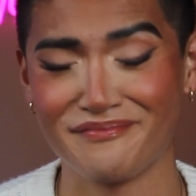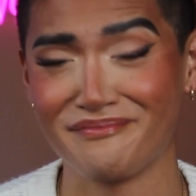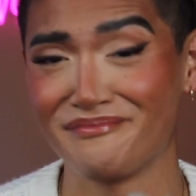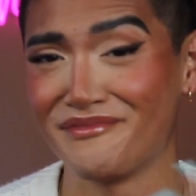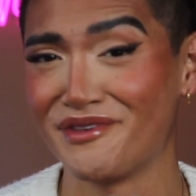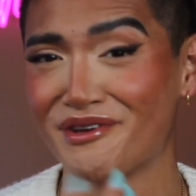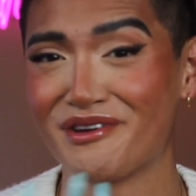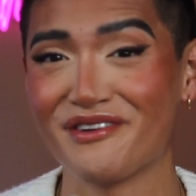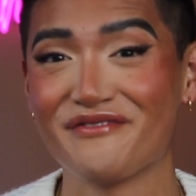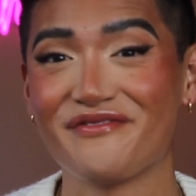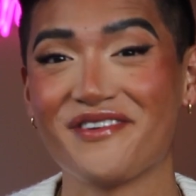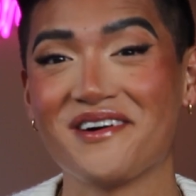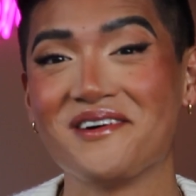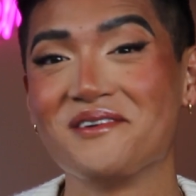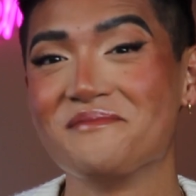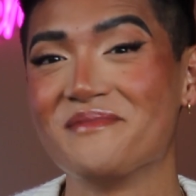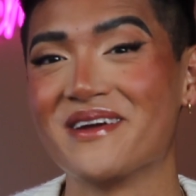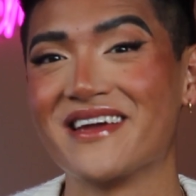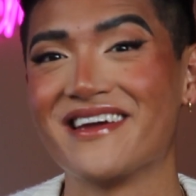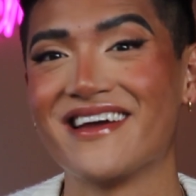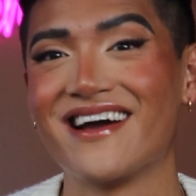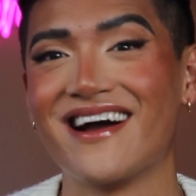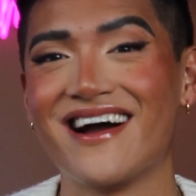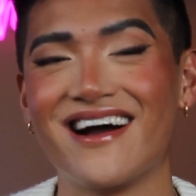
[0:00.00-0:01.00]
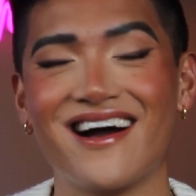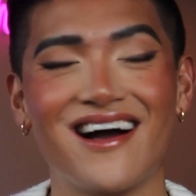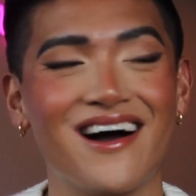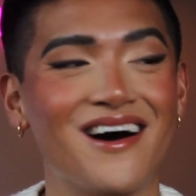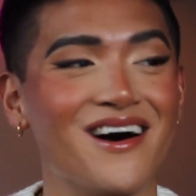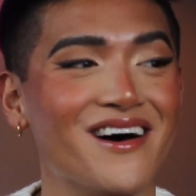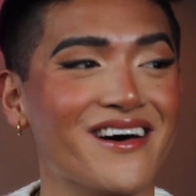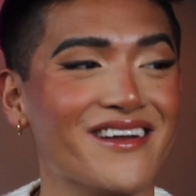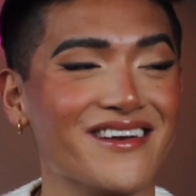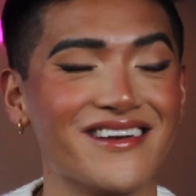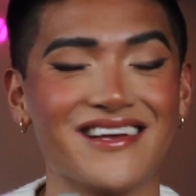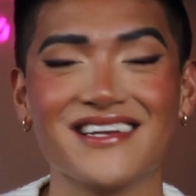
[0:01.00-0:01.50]
you can follow me
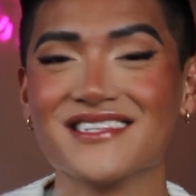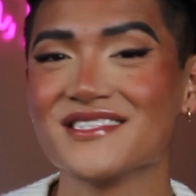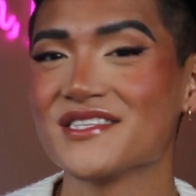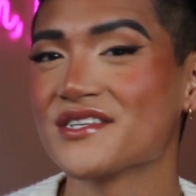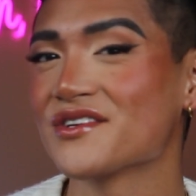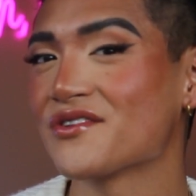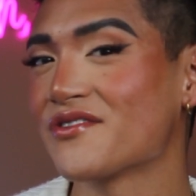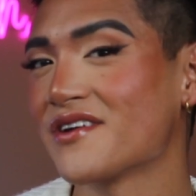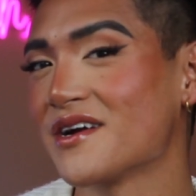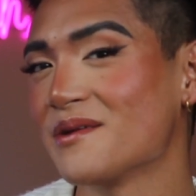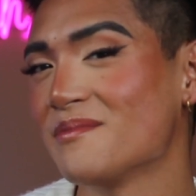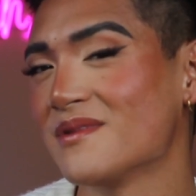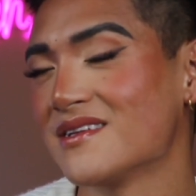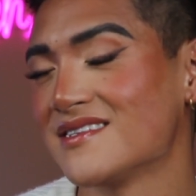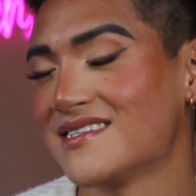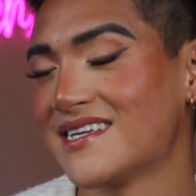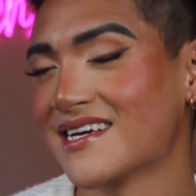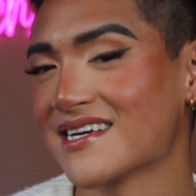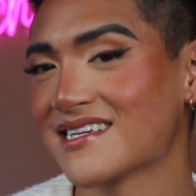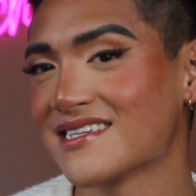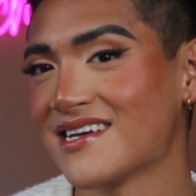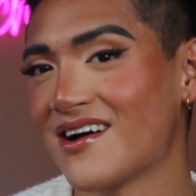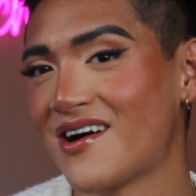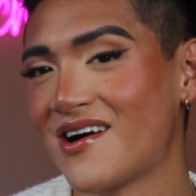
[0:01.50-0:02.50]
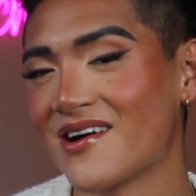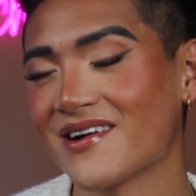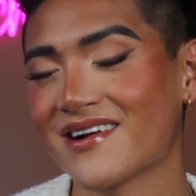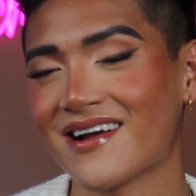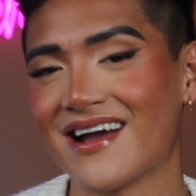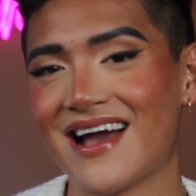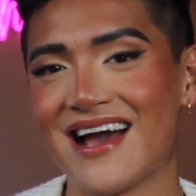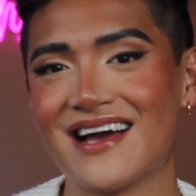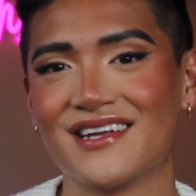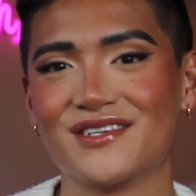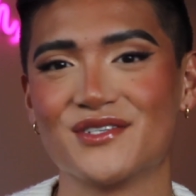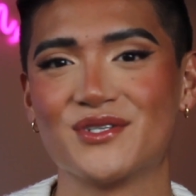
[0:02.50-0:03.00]
on Instagram, TikTok
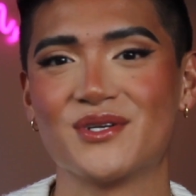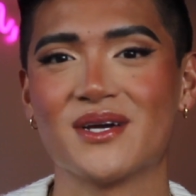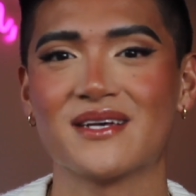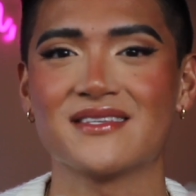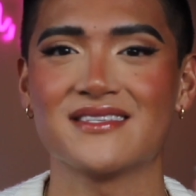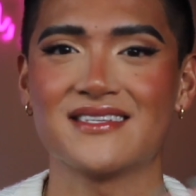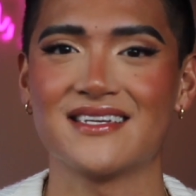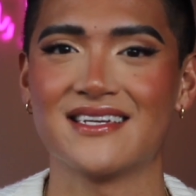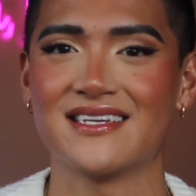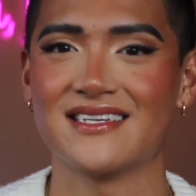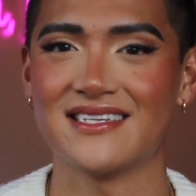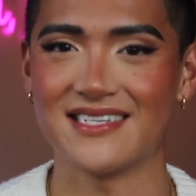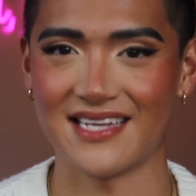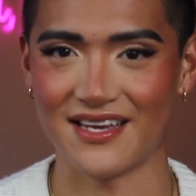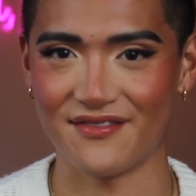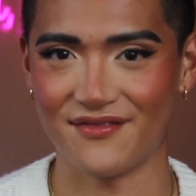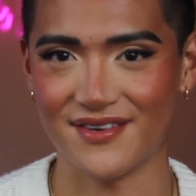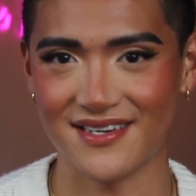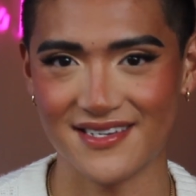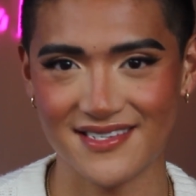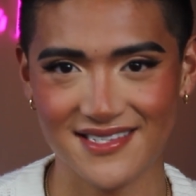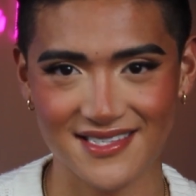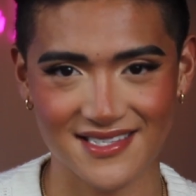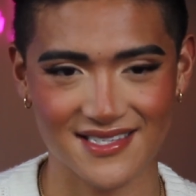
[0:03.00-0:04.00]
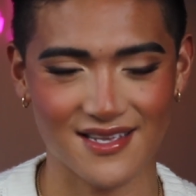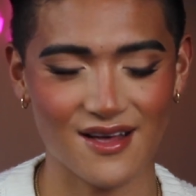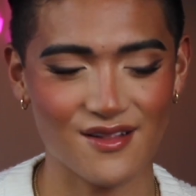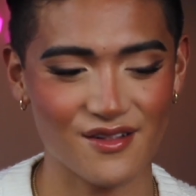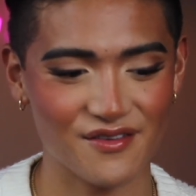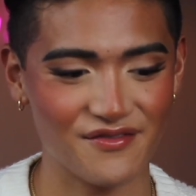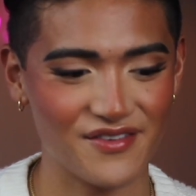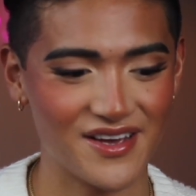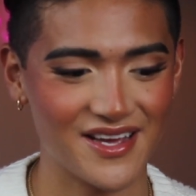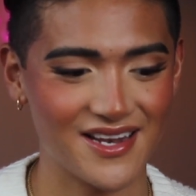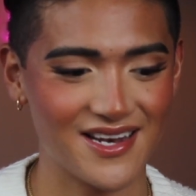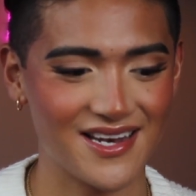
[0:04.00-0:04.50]
at Justin David
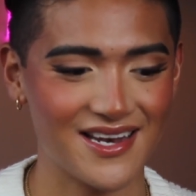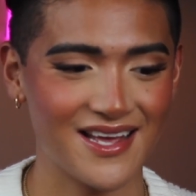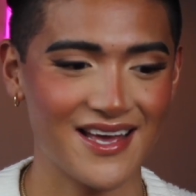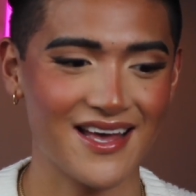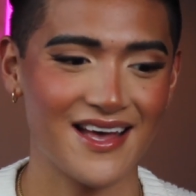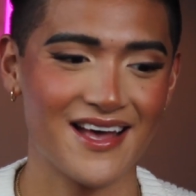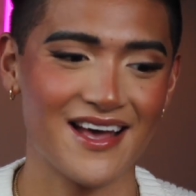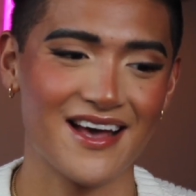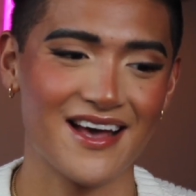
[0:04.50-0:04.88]
Sullivan.